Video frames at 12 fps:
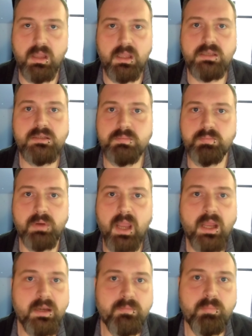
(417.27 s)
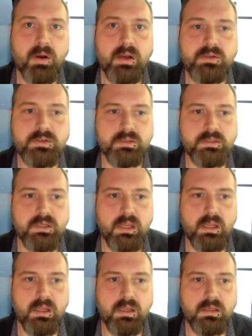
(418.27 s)
is kind of precious.
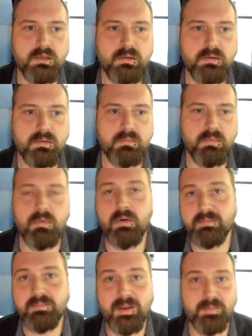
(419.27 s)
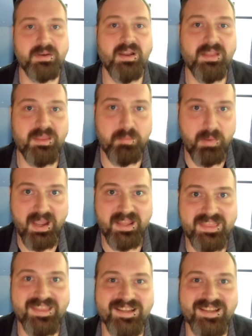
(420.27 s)
And, well, maybe not the bad